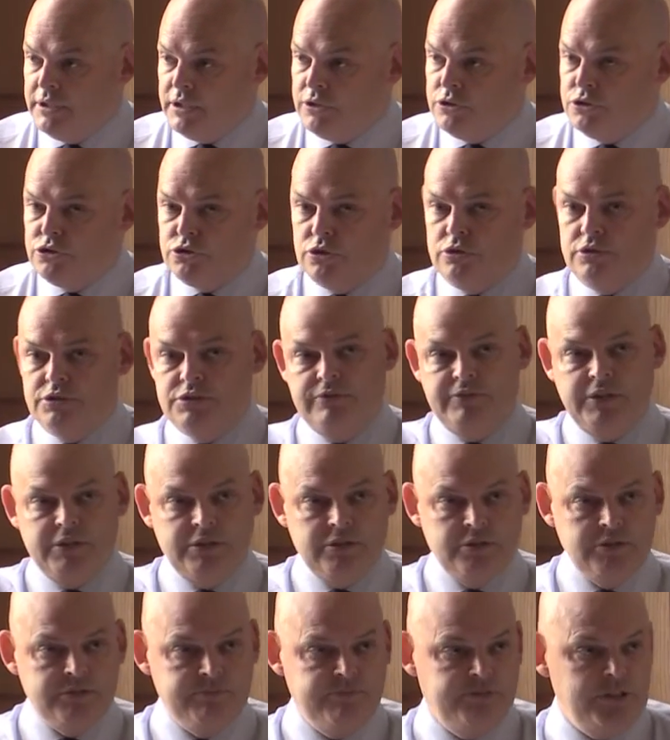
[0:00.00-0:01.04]
And as soon as the
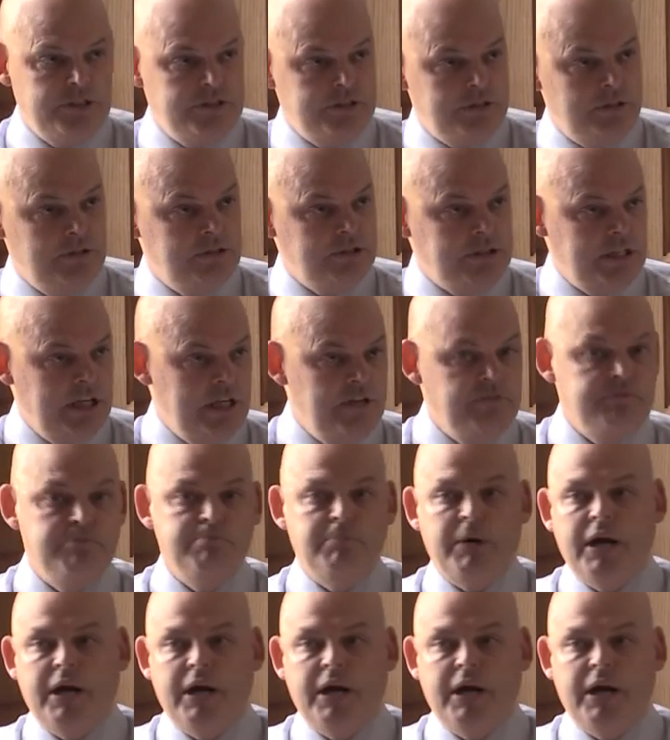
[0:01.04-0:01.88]
visitors leave,